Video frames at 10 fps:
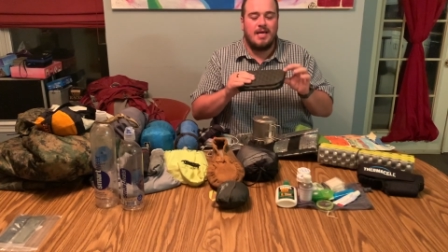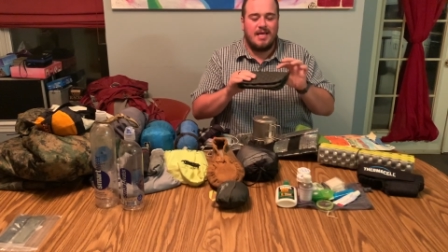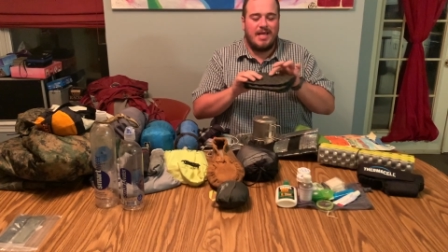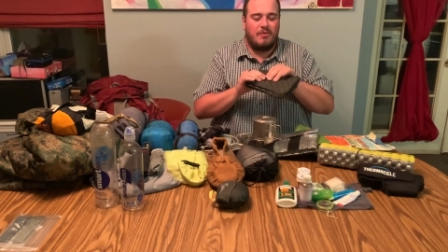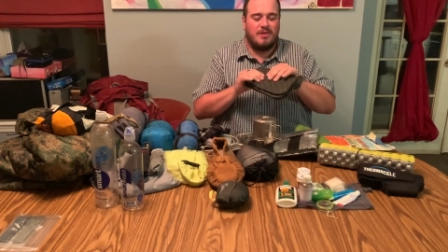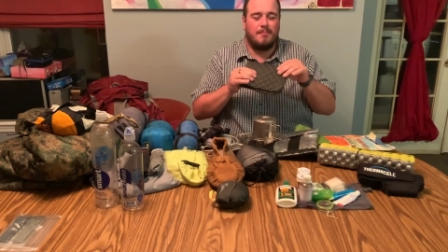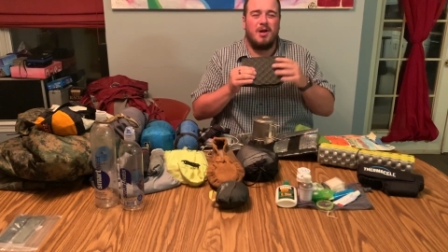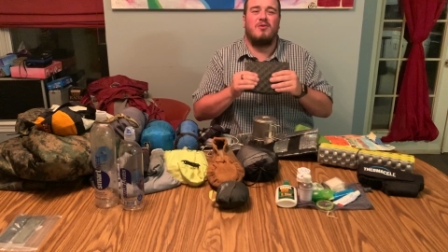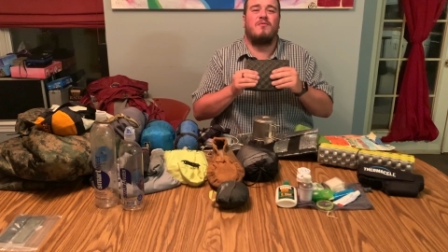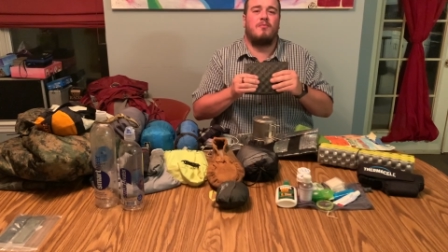and that way the
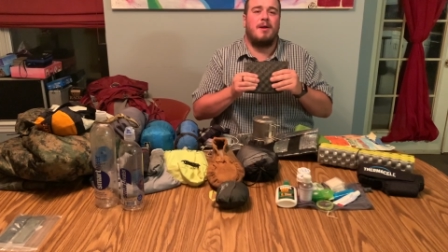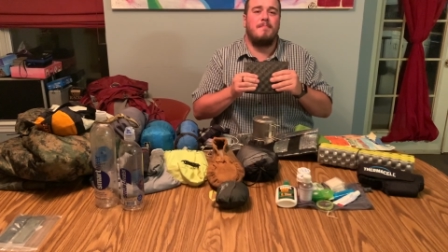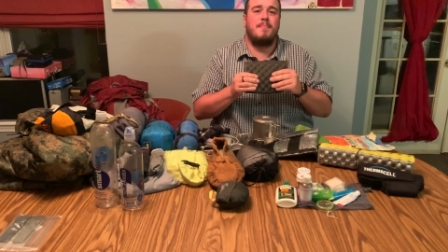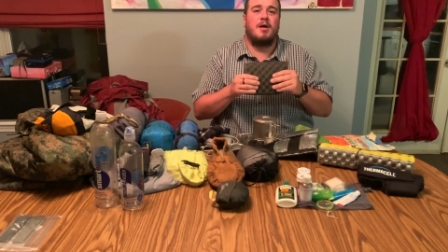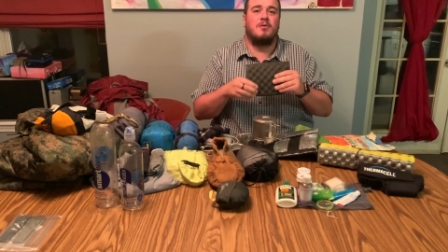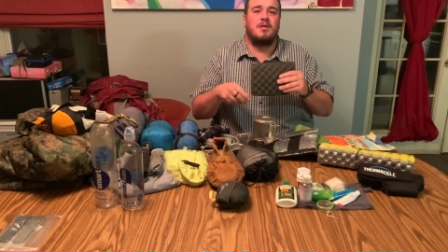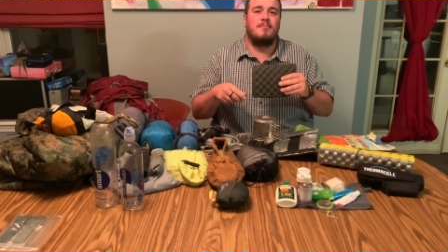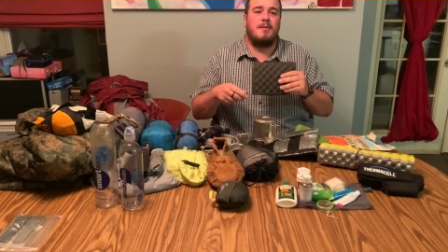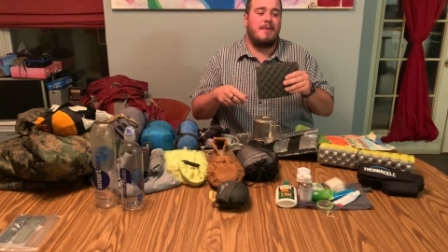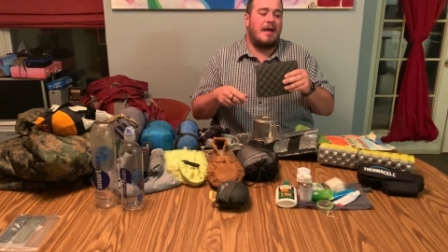buckle for my belt and
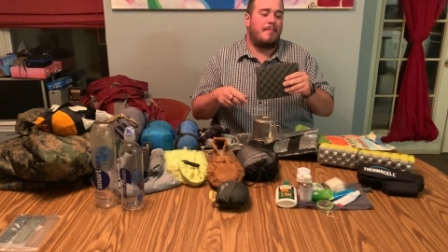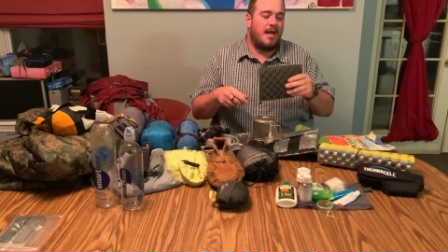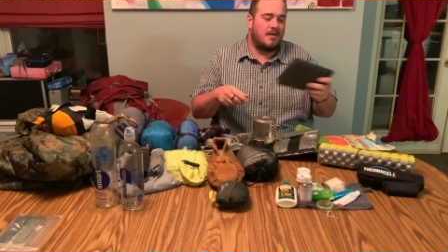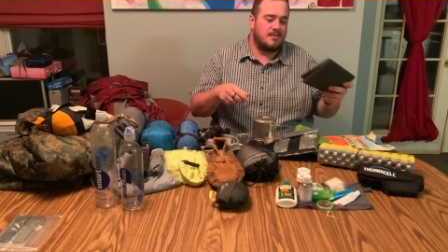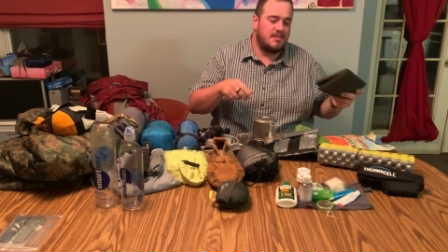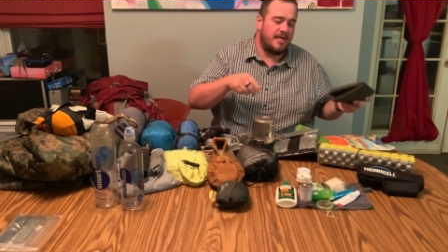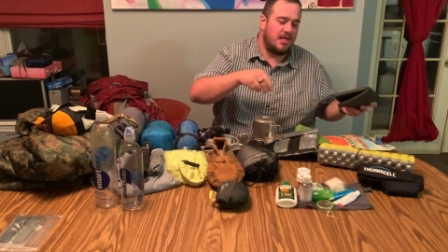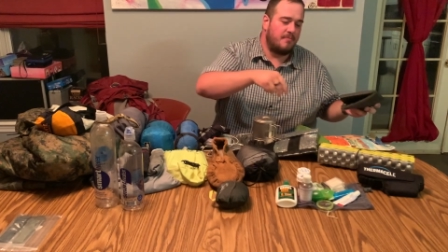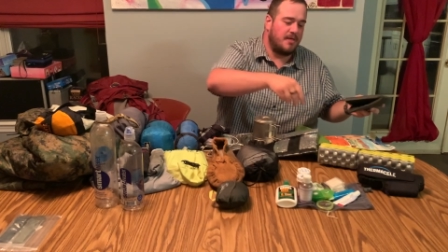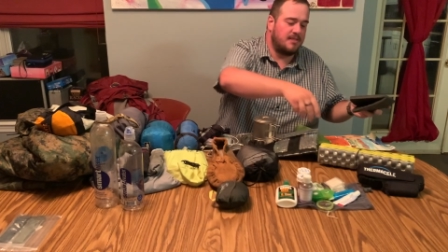my backpack doesn't dig
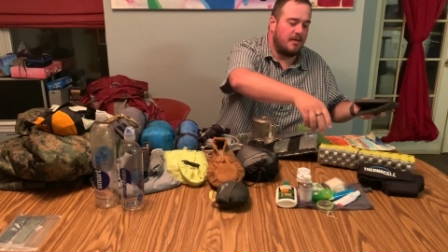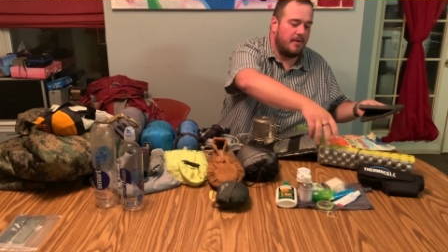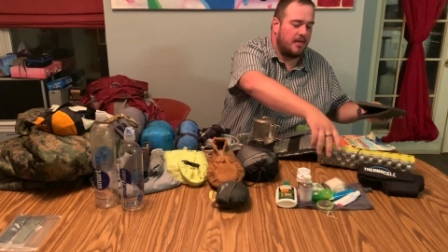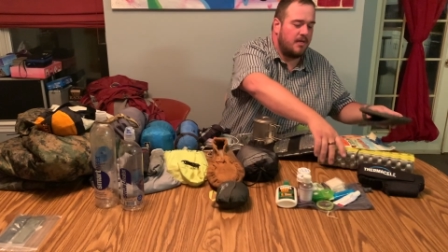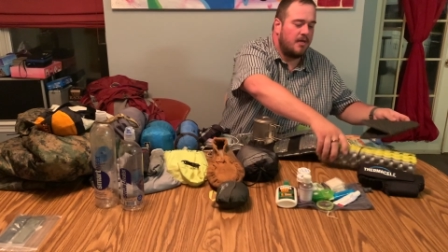into my stomach.